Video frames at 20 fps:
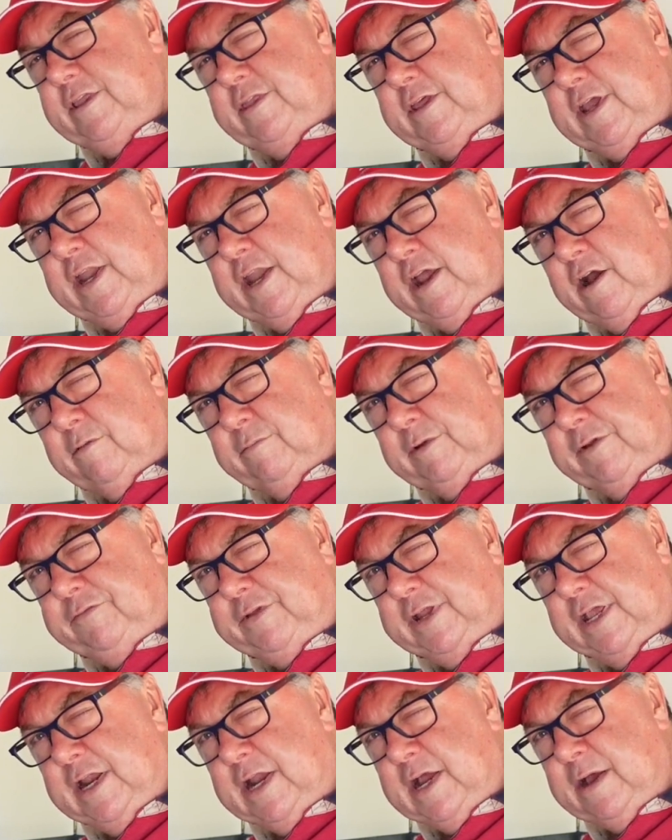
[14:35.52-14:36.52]
there now I'm
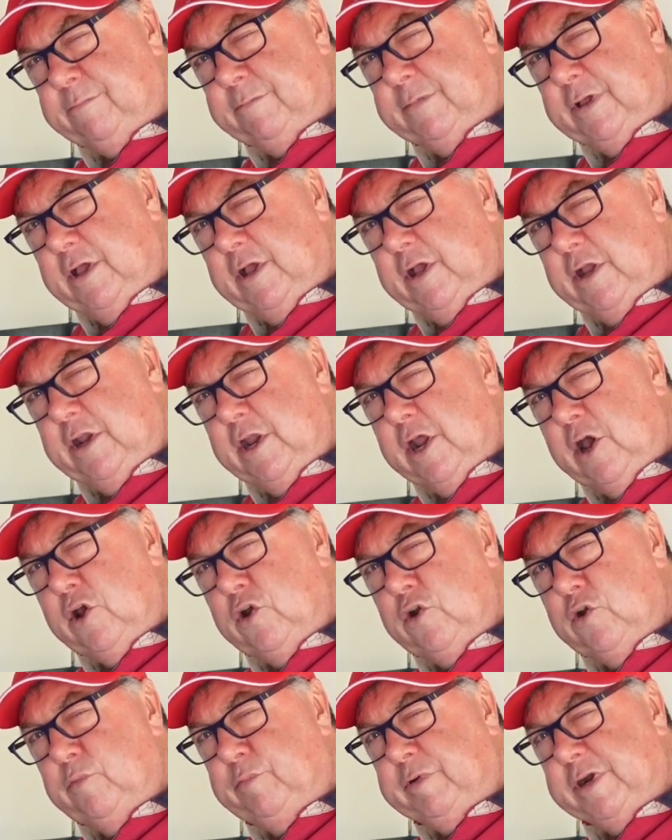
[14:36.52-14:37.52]
lifting it up,
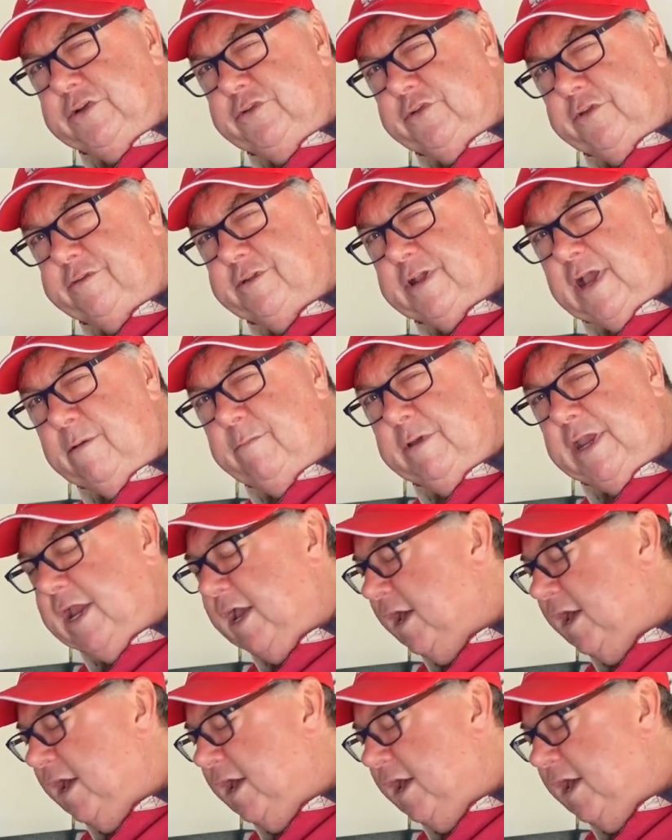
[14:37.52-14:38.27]
no pressure's coming